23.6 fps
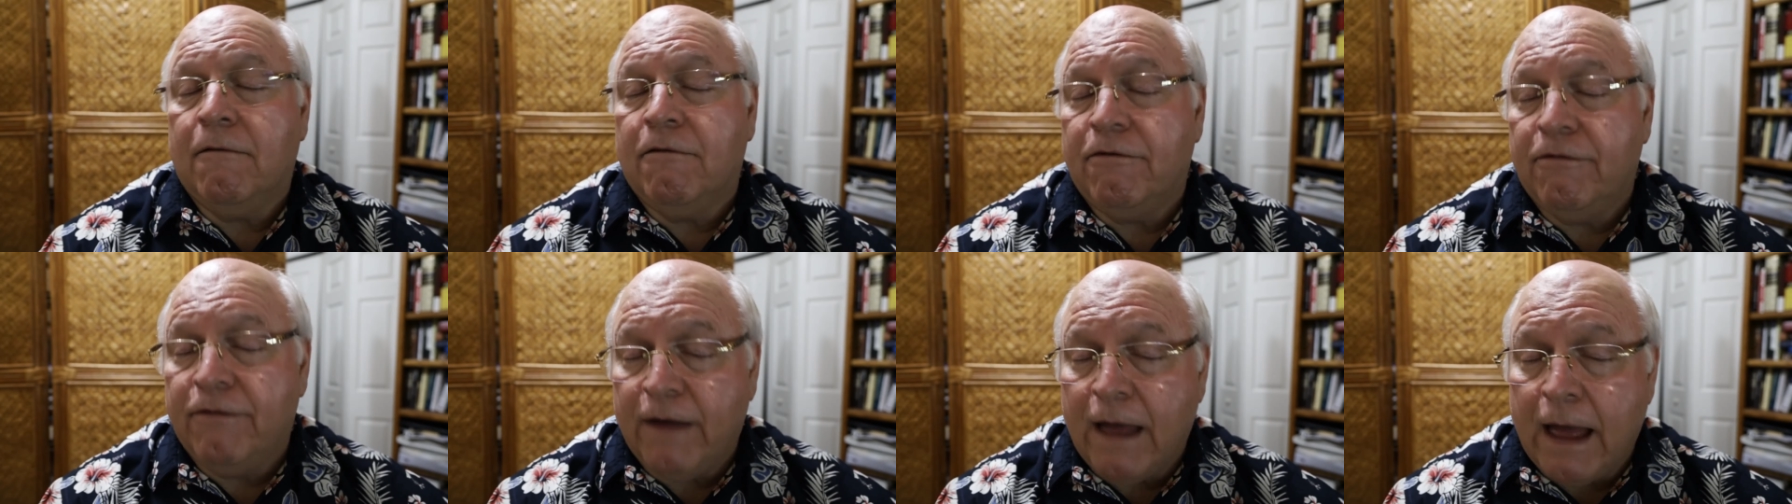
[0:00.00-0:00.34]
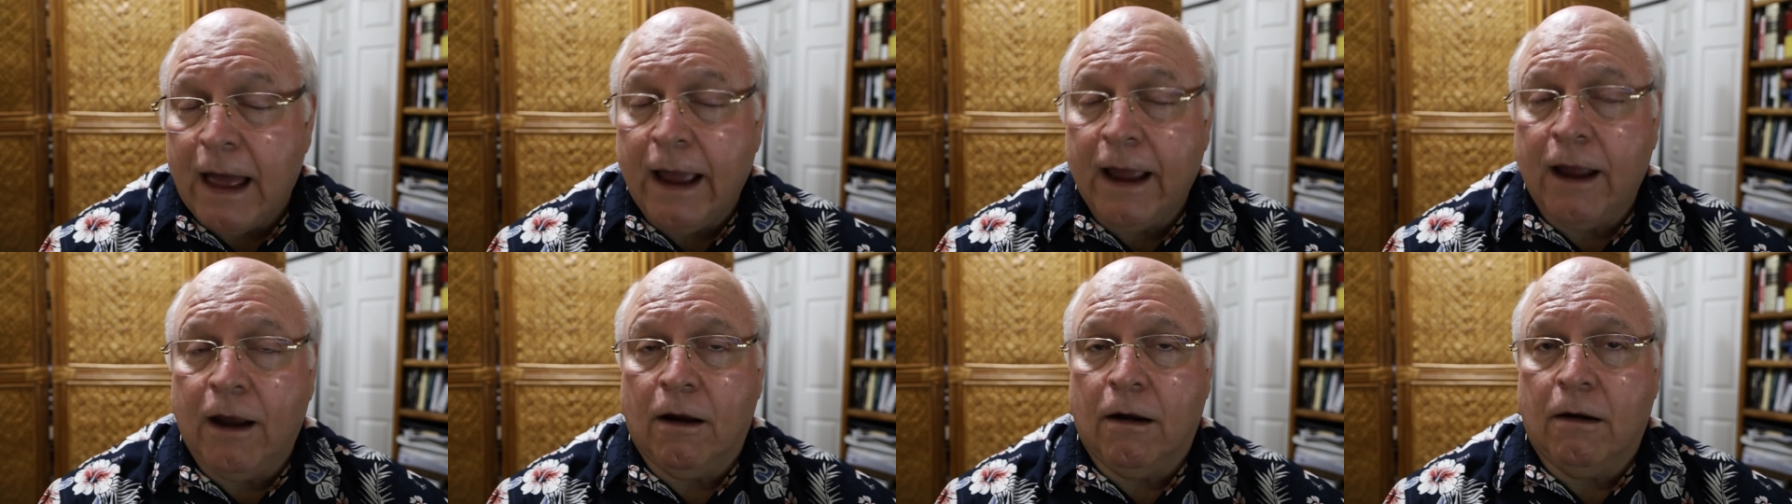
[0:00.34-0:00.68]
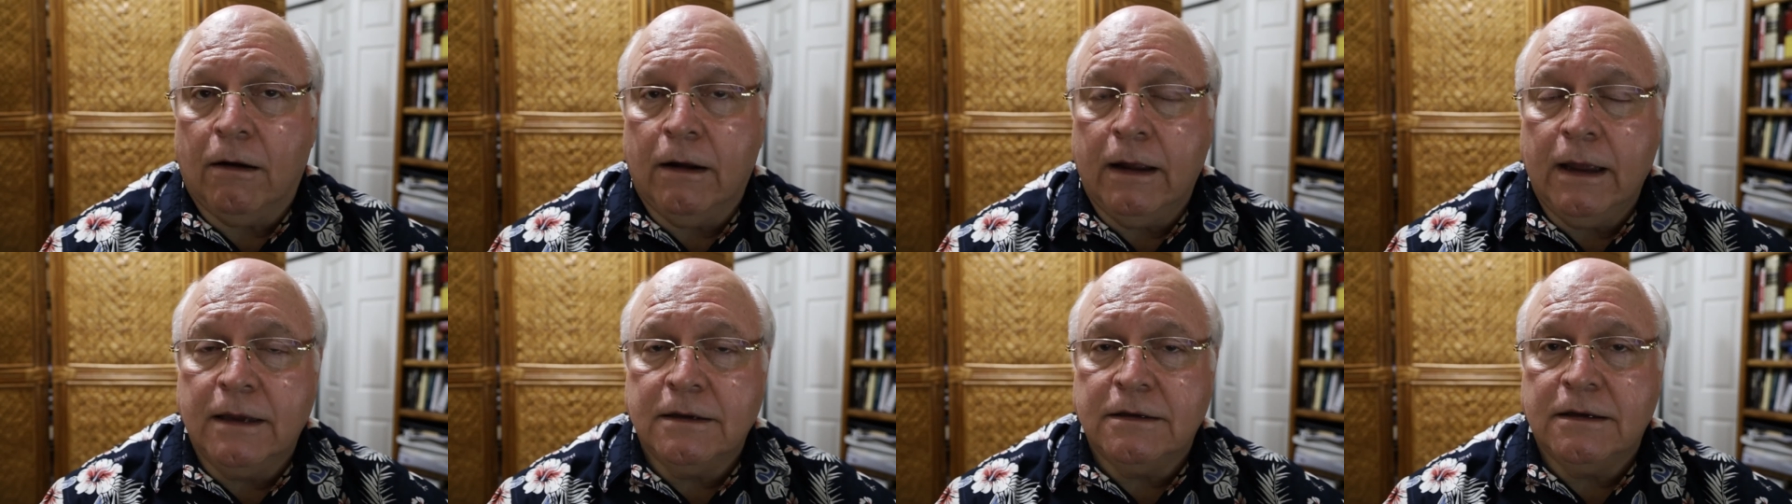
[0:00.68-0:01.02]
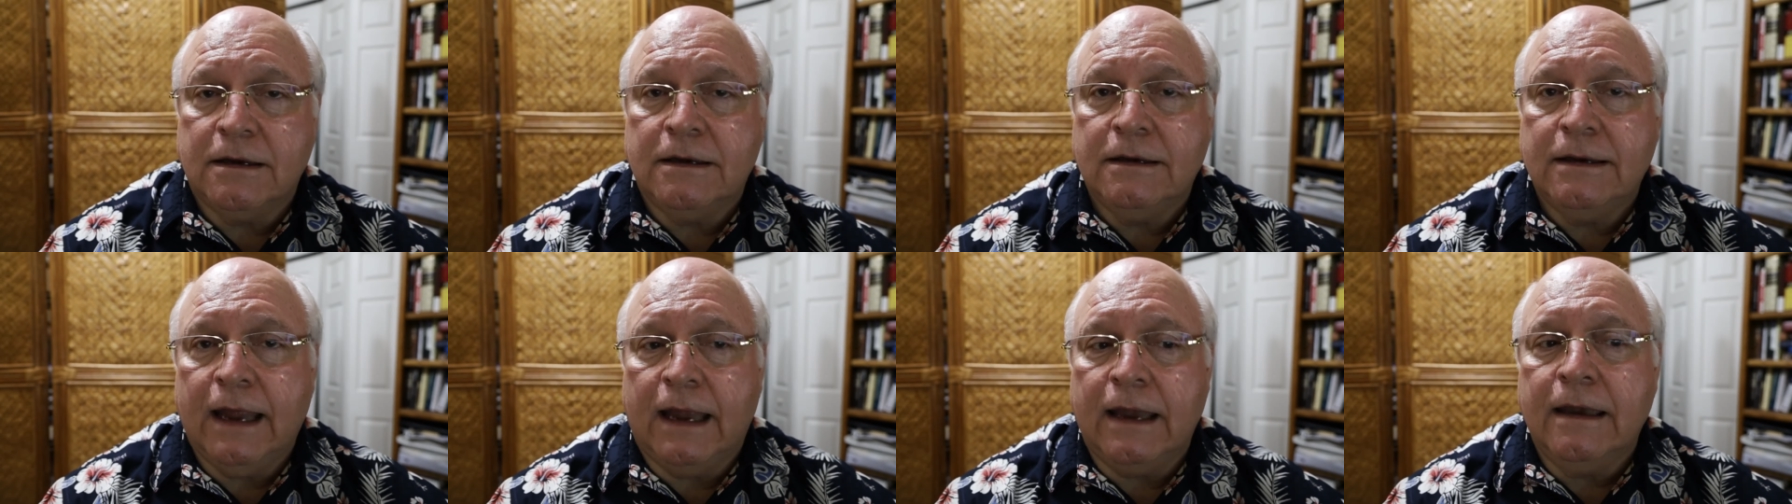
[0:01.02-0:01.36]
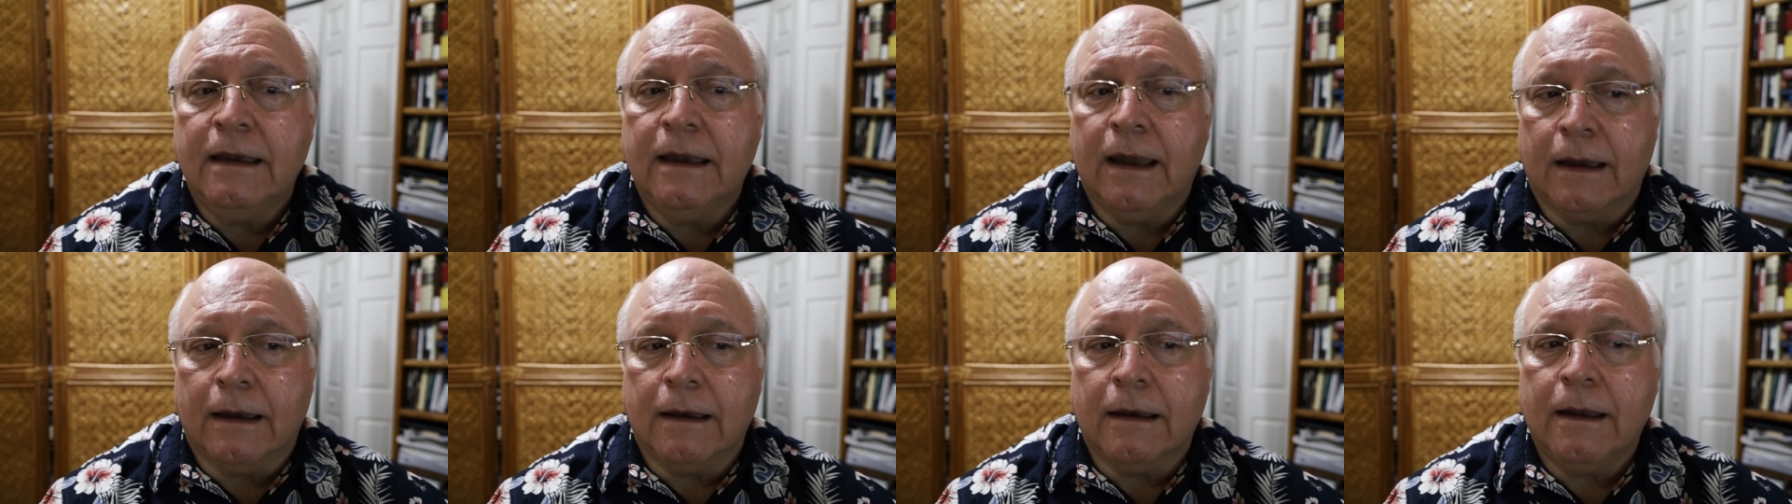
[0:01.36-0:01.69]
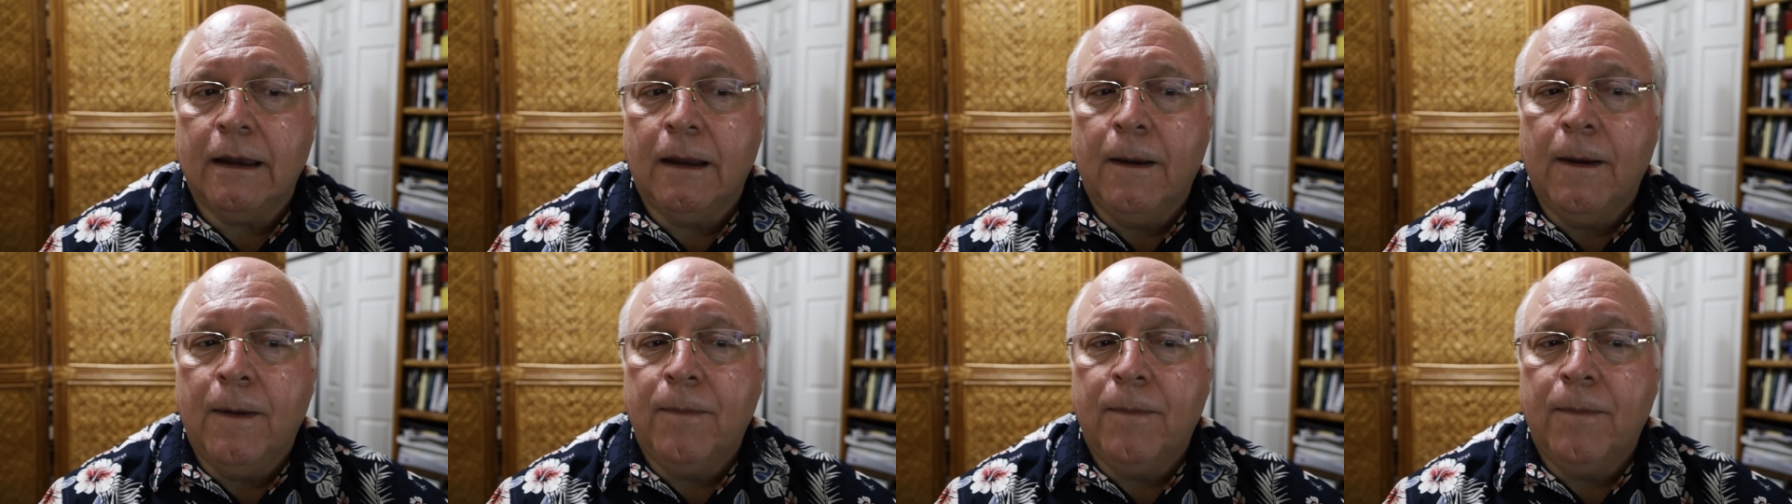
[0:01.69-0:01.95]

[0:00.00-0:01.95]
fire his attendant.